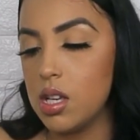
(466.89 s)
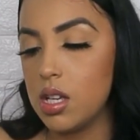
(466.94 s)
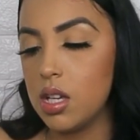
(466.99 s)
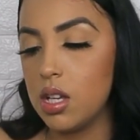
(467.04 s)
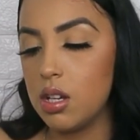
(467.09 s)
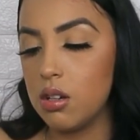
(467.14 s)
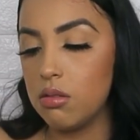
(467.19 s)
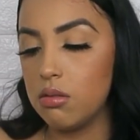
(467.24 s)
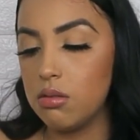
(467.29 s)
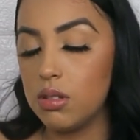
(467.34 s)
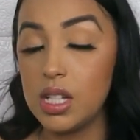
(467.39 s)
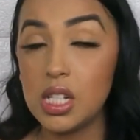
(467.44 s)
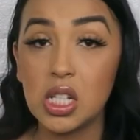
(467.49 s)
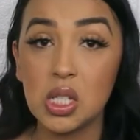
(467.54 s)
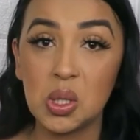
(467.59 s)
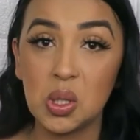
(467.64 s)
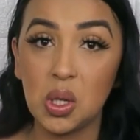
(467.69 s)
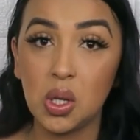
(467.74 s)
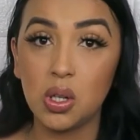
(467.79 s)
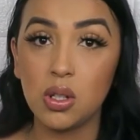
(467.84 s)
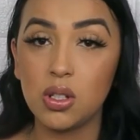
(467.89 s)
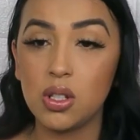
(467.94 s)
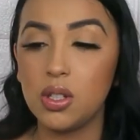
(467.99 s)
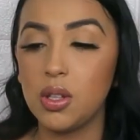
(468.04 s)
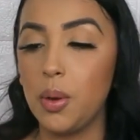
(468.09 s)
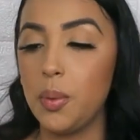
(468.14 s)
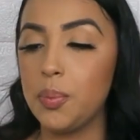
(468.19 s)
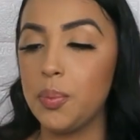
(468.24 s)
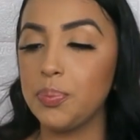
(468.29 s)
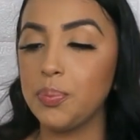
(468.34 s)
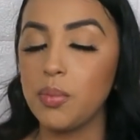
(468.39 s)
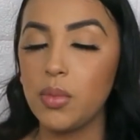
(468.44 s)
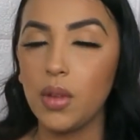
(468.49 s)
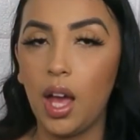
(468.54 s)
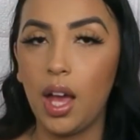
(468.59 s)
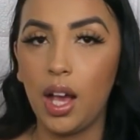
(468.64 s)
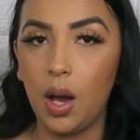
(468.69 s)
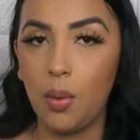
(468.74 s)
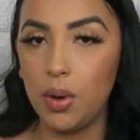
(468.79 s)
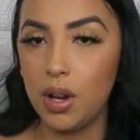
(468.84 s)
you know, it doesn't hurt. So
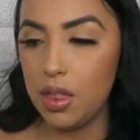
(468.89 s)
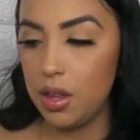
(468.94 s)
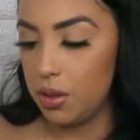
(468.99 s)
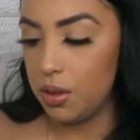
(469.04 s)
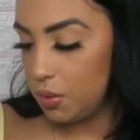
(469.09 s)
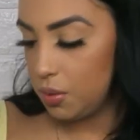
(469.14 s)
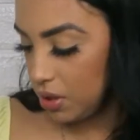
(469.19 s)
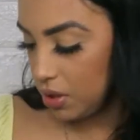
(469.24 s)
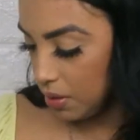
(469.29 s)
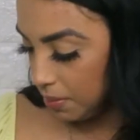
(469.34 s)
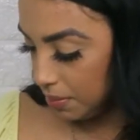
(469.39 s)
I got one of those.